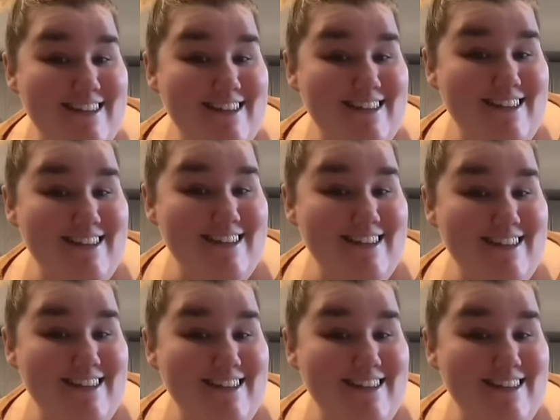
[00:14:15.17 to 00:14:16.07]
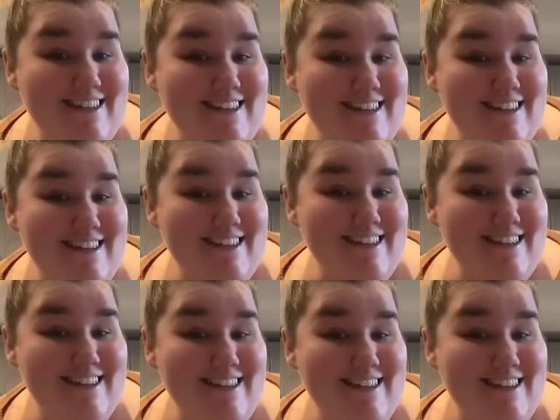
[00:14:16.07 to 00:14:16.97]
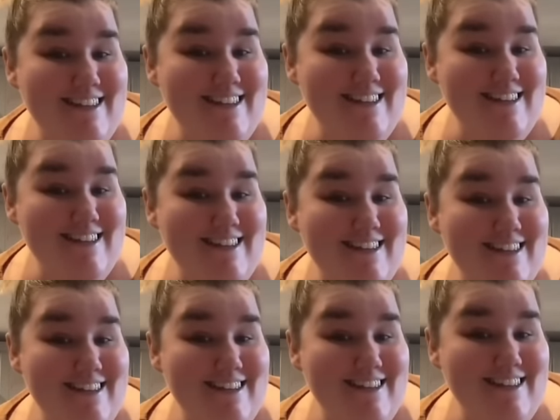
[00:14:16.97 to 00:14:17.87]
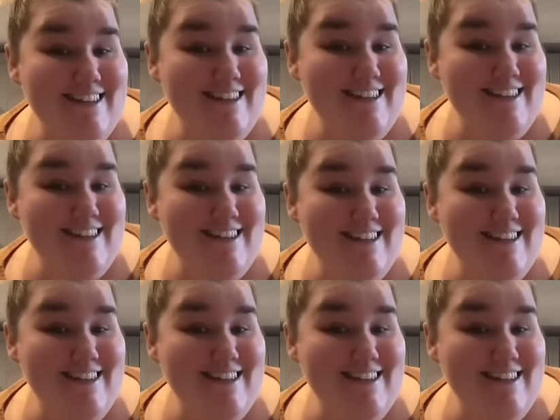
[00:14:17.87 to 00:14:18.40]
No words are spoken by the person on screen.